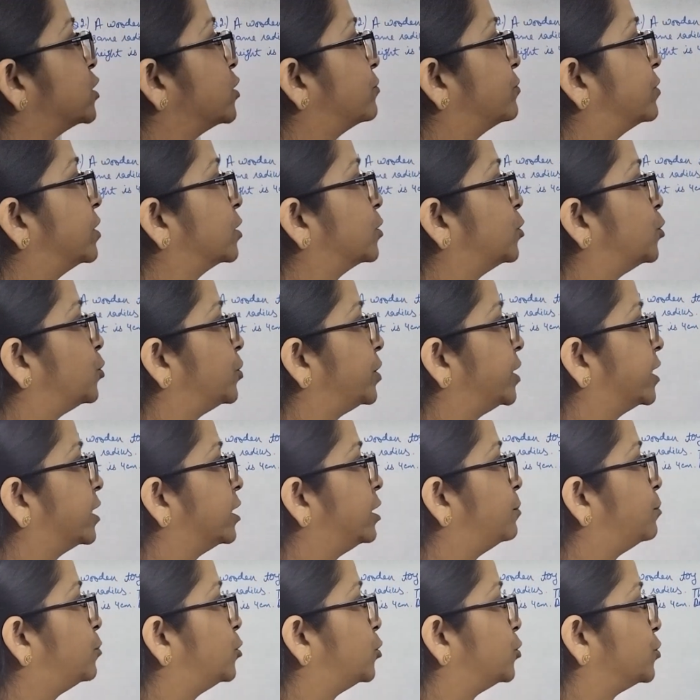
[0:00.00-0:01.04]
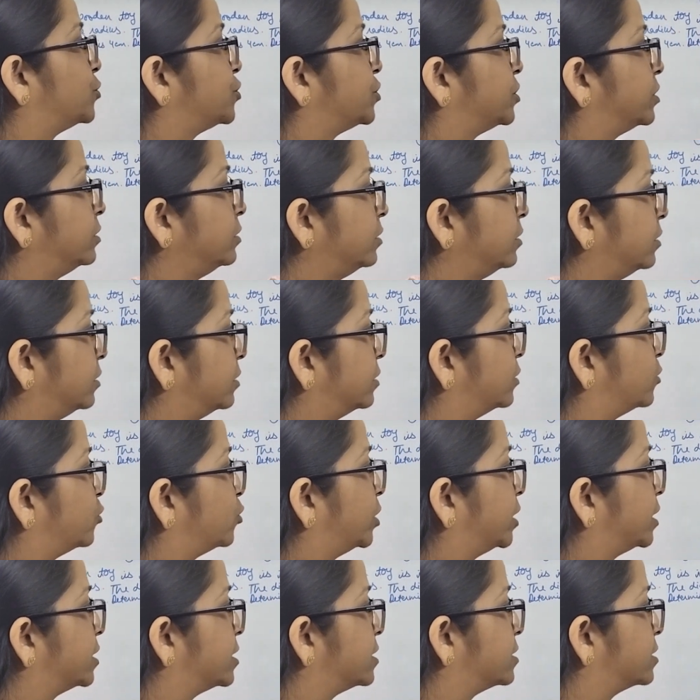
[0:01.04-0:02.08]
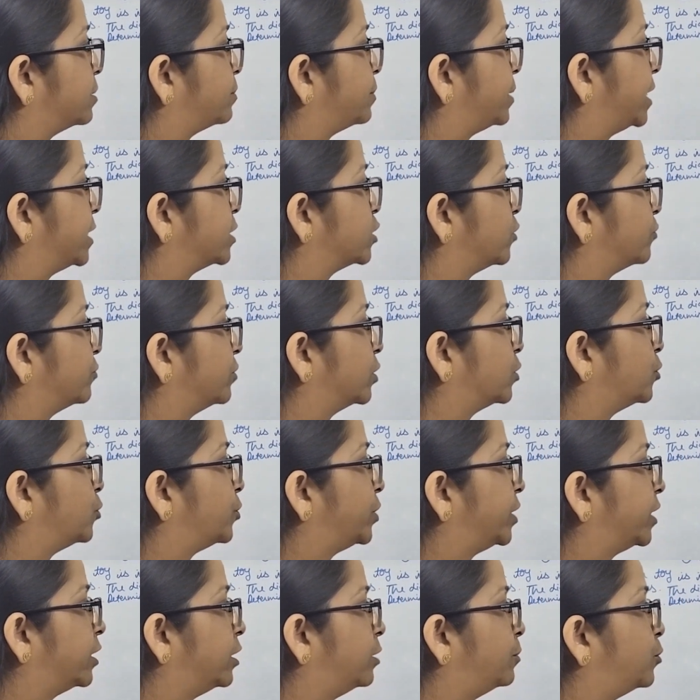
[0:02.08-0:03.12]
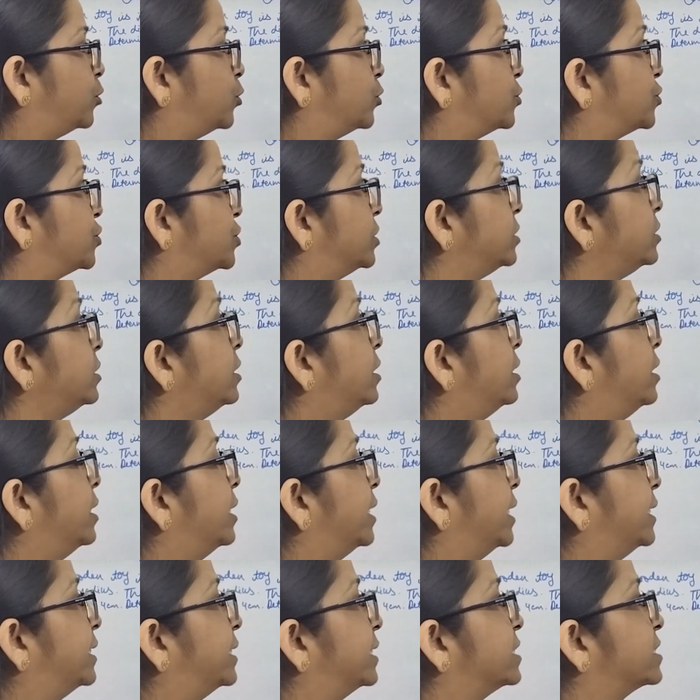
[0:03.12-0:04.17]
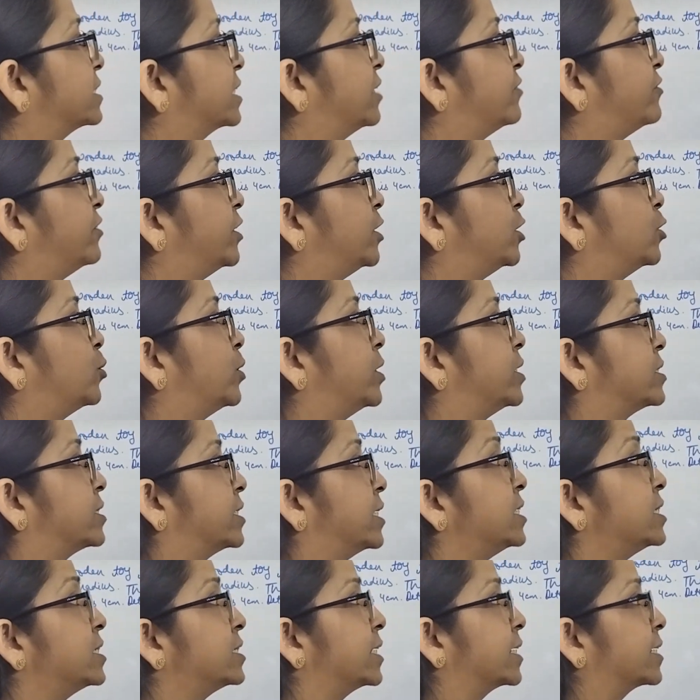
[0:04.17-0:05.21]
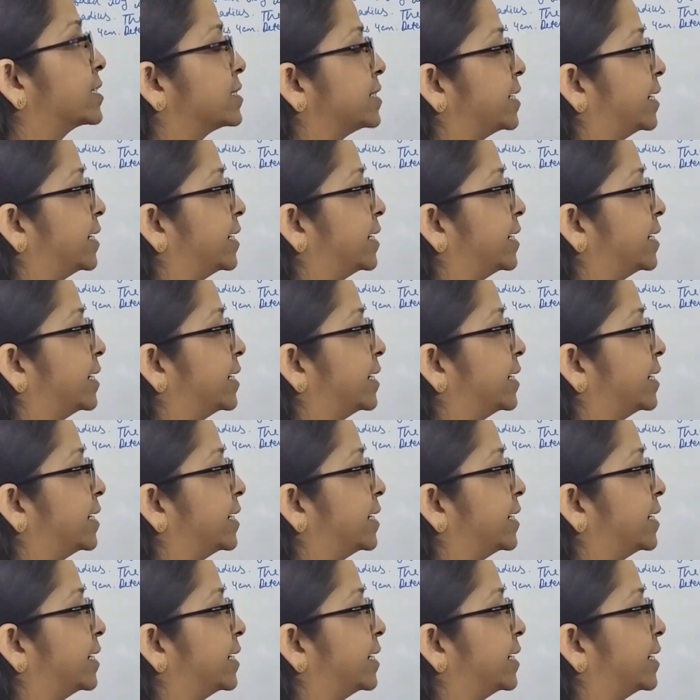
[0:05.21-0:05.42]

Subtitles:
of the conical portion, so this is the base of the conical portion, it is given to us as 6